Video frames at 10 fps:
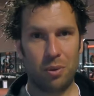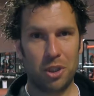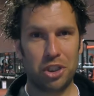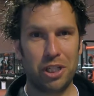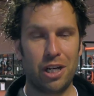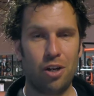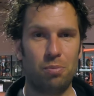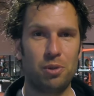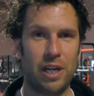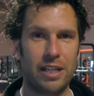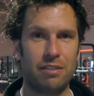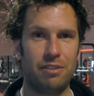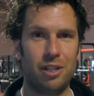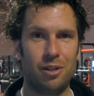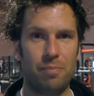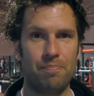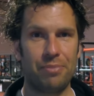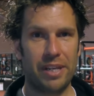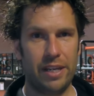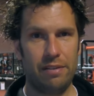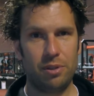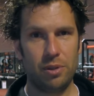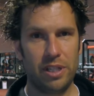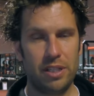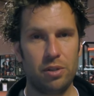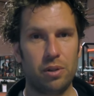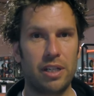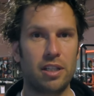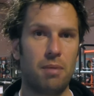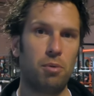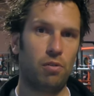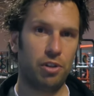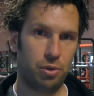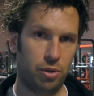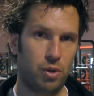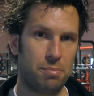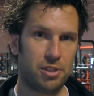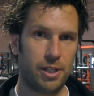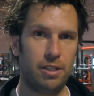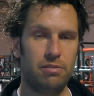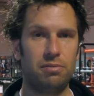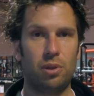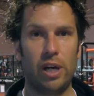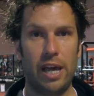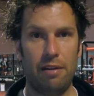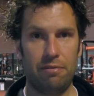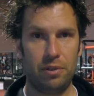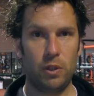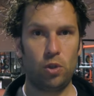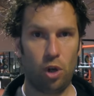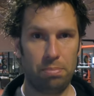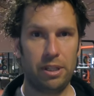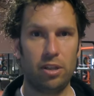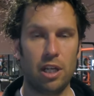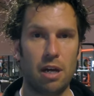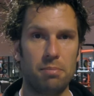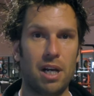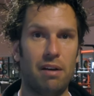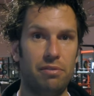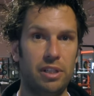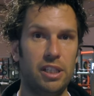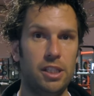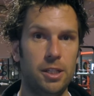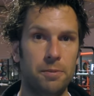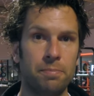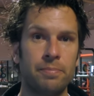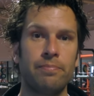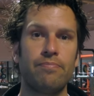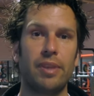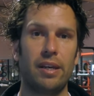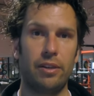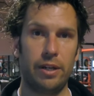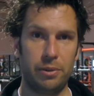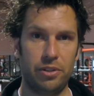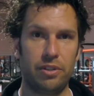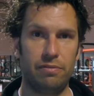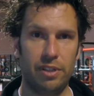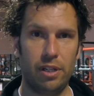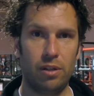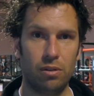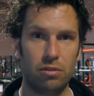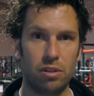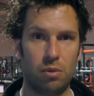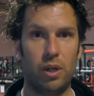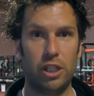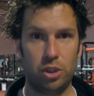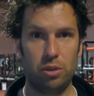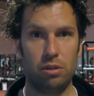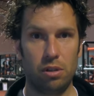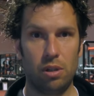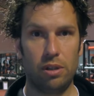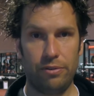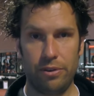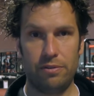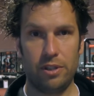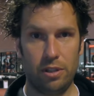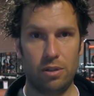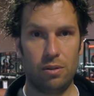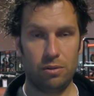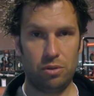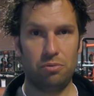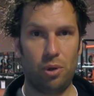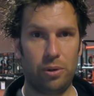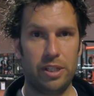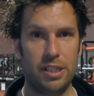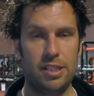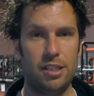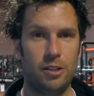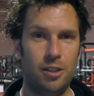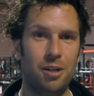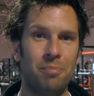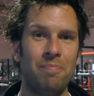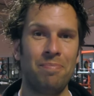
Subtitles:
for watching. I hope you liked the video. If you did, you can come over to the website for every topic that I'm covering here. There is the video, so why should you go if the video, you've already seen it here.